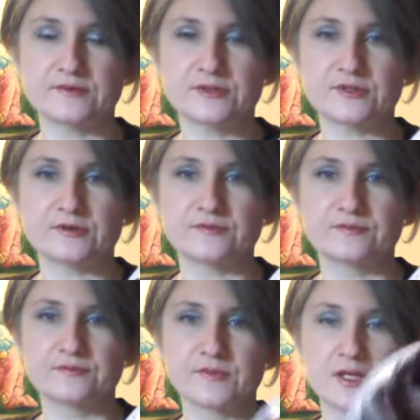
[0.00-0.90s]
Show.
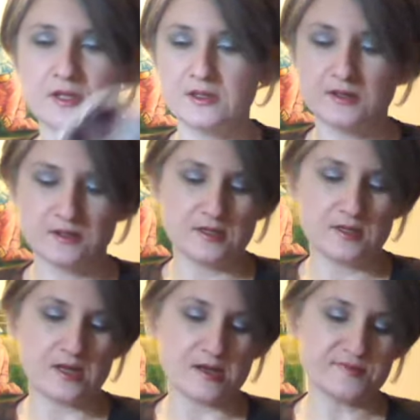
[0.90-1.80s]

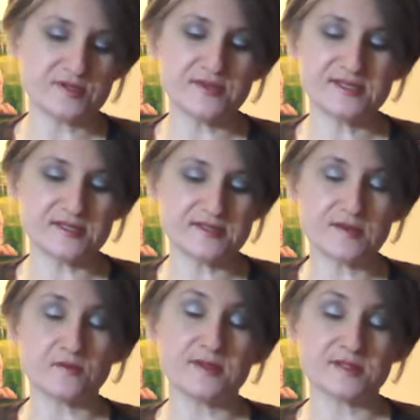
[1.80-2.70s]
So this is
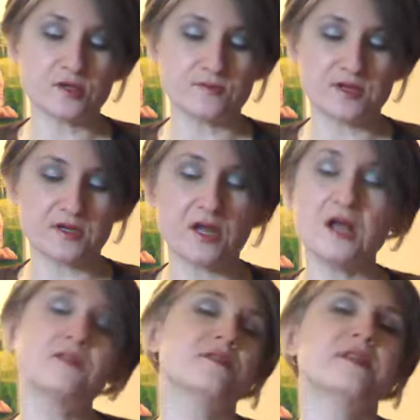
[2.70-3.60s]
the
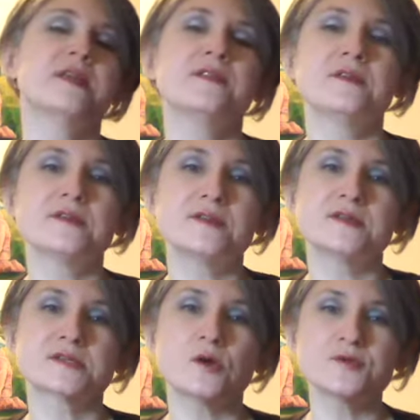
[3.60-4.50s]
color that the
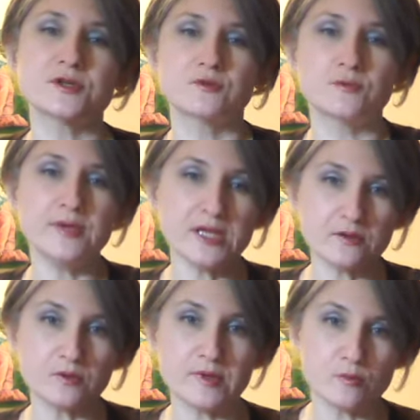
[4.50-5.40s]
sculpture will be
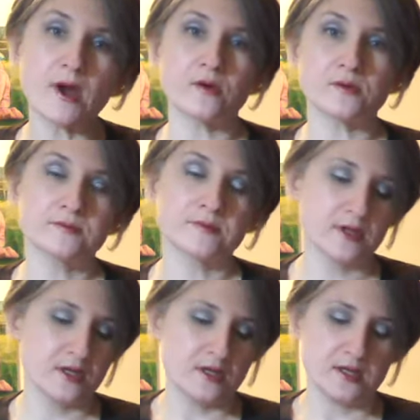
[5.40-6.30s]
brown,
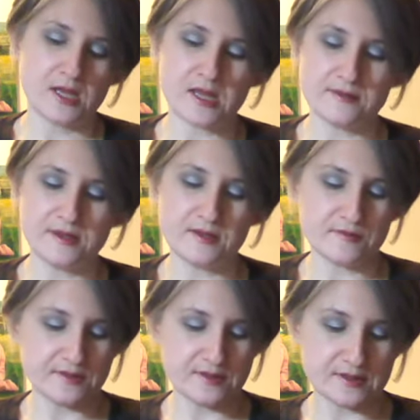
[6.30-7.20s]
and
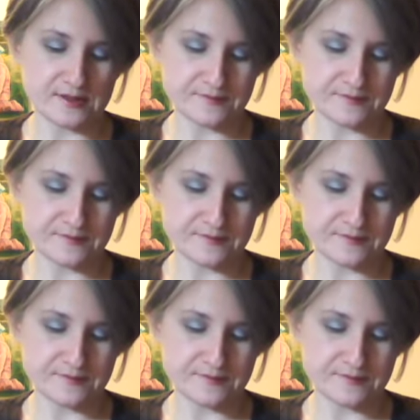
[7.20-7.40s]
the